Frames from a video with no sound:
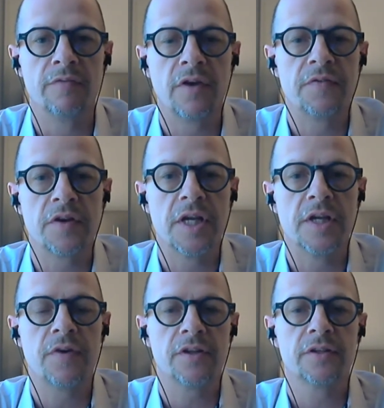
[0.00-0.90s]

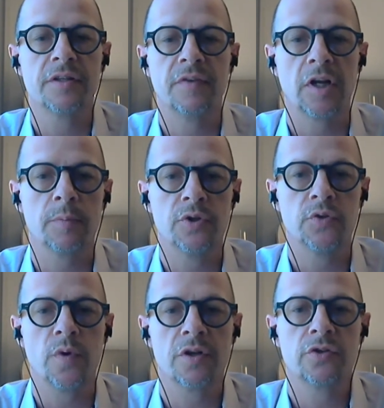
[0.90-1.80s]
If other
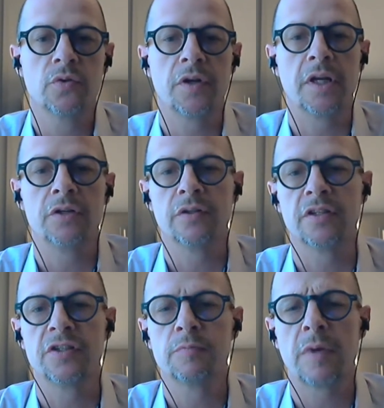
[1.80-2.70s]
developers wanted to get into
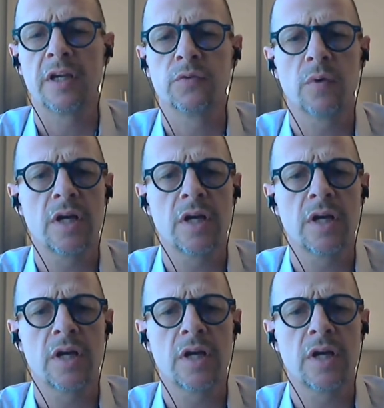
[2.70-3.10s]
this space,